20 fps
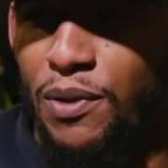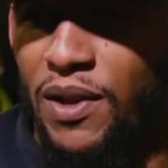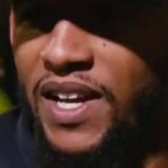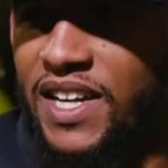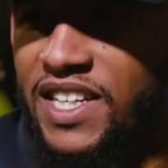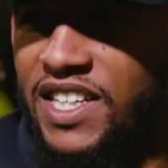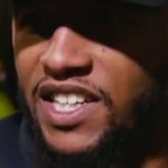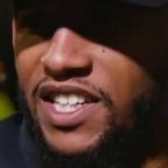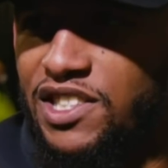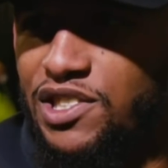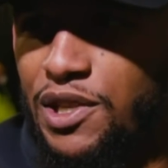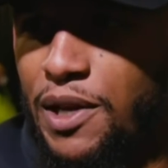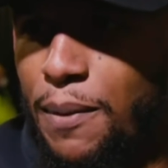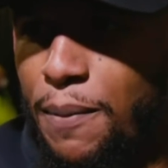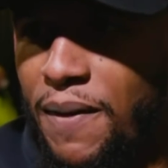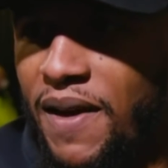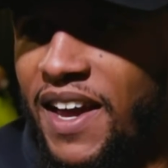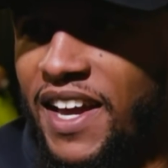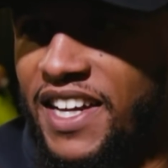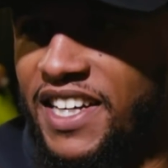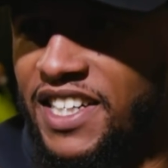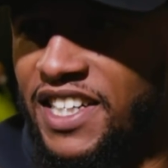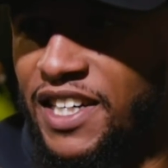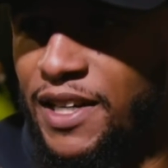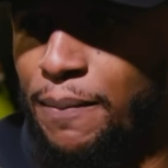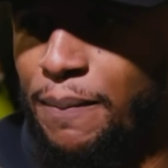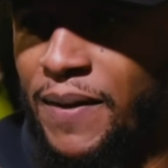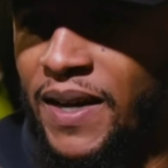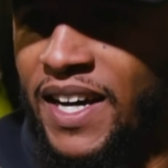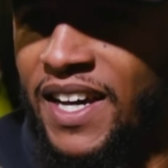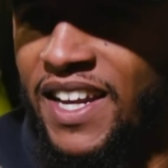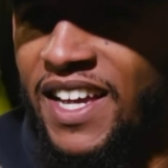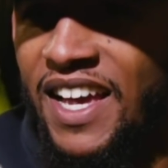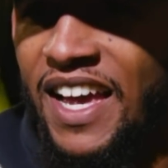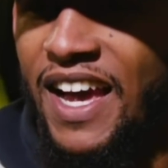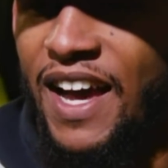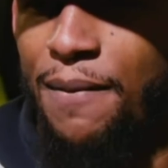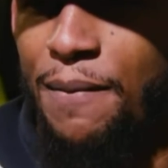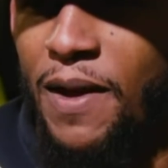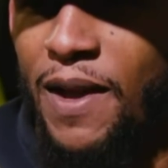play good, you get paid good. But,
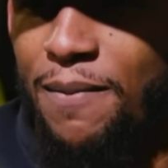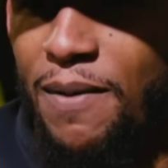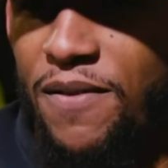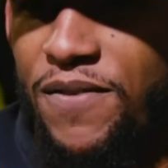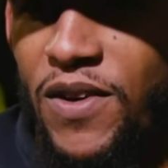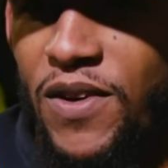I mean, my